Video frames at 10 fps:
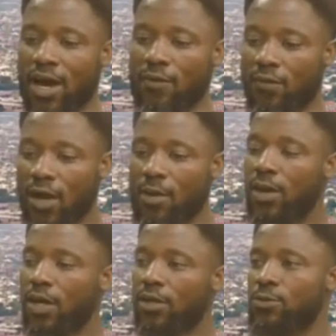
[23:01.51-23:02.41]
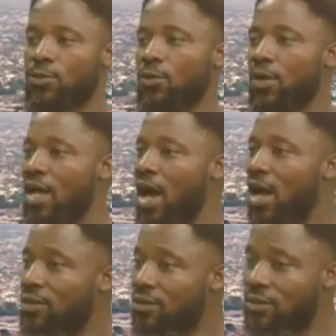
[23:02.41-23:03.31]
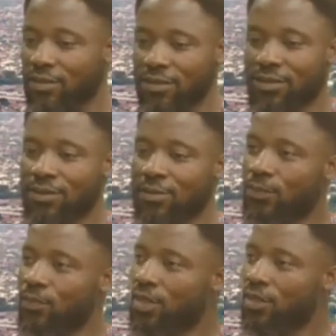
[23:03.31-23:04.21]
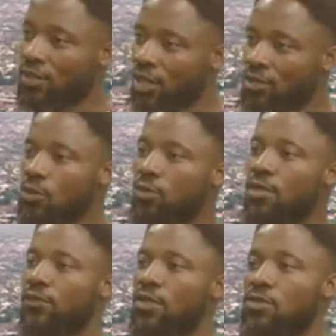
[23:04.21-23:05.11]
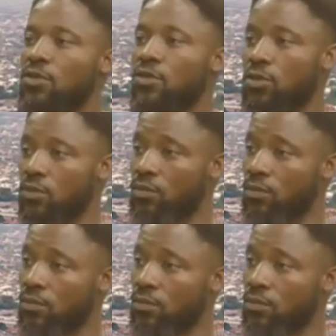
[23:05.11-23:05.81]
I've come back to do it, and there is no good infrastructure.